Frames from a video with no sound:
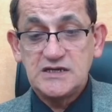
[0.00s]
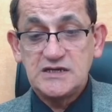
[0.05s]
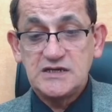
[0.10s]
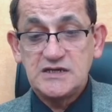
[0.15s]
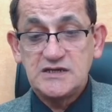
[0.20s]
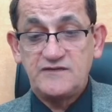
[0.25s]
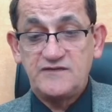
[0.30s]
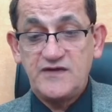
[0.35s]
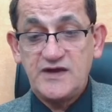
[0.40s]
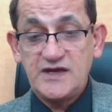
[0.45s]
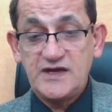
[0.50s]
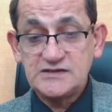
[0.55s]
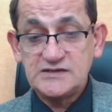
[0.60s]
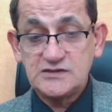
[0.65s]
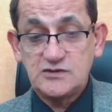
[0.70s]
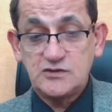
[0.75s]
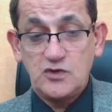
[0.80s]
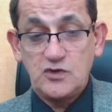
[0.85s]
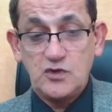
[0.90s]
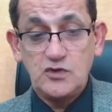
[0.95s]
VASC
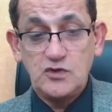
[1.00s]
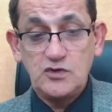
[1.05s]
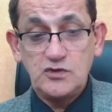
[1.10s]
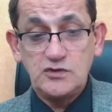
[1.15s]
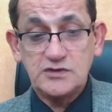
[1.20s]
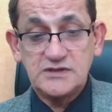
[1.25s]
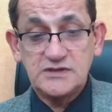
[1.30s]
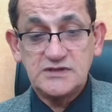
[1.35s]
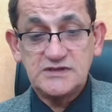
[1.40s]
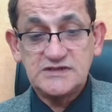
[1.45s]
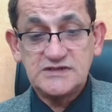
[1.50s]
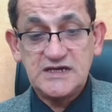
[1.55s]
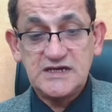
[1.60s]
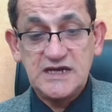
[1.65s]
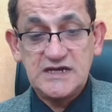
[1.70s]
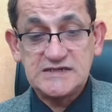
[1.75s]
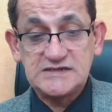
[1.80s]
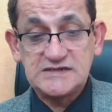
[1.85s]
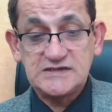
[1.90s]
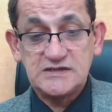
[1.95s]
or
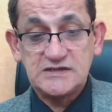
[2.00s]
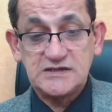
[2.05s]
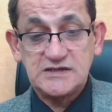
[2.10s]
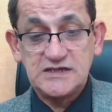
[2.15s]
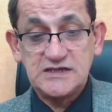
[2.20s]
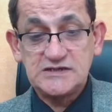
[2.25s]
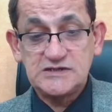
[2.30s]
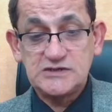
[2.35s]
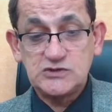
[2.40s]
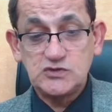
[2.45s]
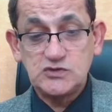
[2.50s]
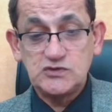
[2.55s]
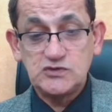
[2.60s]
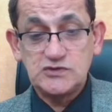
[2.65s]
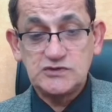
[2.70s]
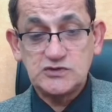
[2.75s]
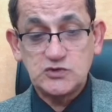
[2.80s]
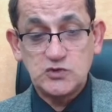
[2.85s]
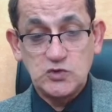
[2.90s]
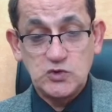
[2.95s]
SHAD S2
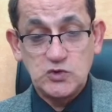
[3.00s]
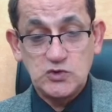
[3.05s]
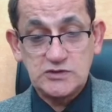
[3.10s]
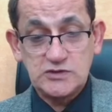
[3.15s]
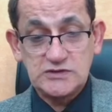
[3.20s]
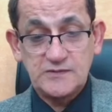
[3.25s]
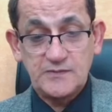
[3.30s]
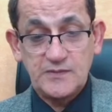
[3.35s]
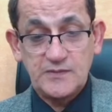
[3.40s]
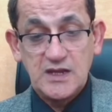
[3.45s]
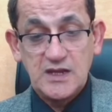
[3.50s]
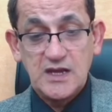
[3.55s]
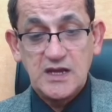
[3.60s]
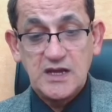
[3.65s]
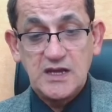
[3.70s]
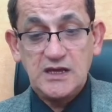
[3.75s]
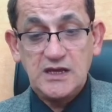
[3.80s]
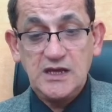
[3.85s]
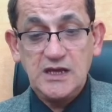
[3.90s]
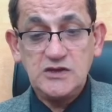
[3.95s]
scores,
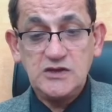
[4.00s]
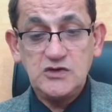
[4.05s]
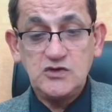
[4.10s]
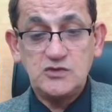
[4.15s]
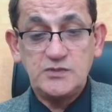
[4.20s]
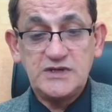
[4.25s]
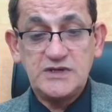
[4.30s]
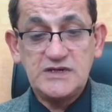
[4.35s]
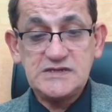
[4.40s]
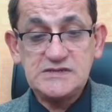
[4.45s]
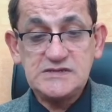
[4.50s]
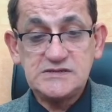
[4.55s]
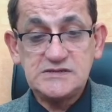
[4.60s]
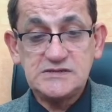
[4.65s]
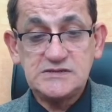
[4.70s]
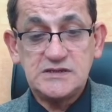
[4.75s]
and you must